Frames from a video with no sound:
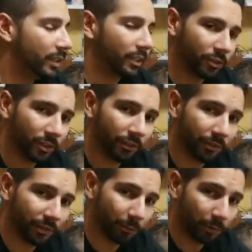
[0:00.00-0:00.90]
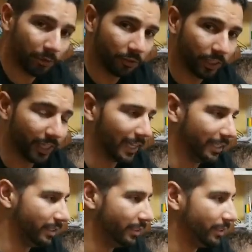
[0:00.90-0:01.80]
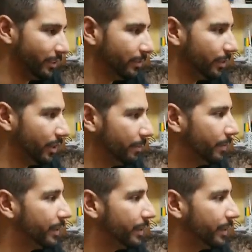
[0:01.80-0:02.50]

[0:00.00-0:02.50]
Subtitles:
get yourself a Windows 10 license. Okay.